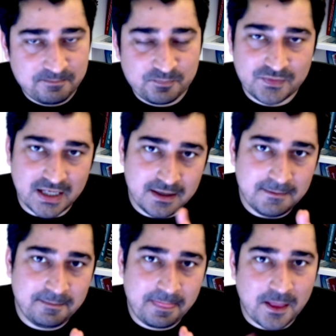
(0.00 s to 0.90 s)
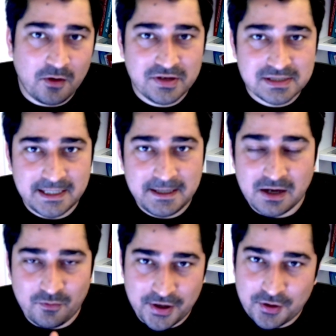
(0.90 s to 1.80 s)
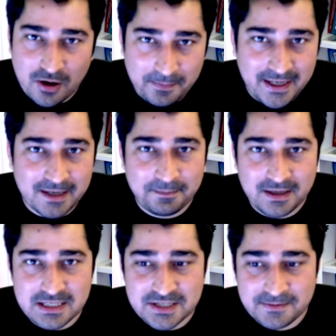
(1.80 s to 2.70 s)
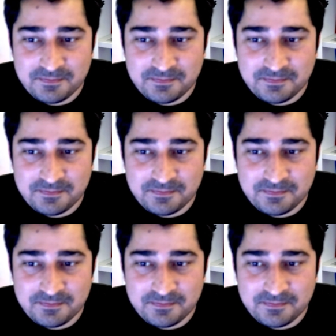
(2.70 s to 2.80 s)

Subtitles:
then obviously avoid copy and paste,